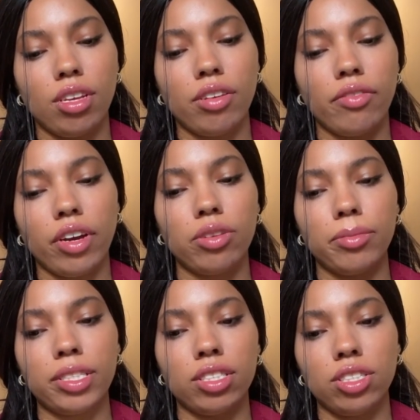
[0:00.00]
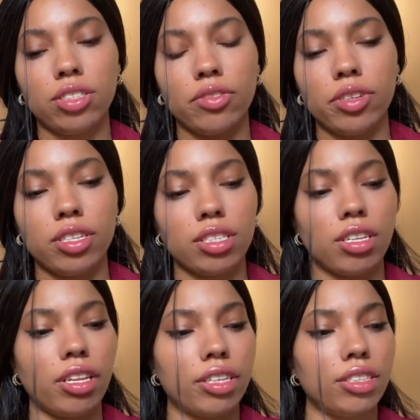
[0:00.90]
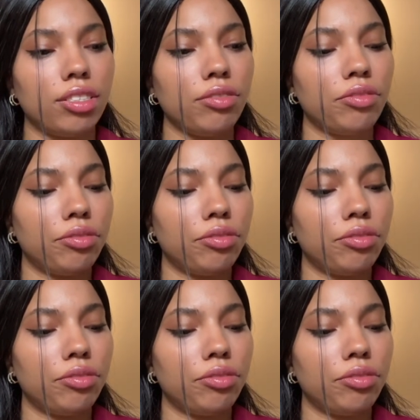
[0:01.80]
Final messages for this collective.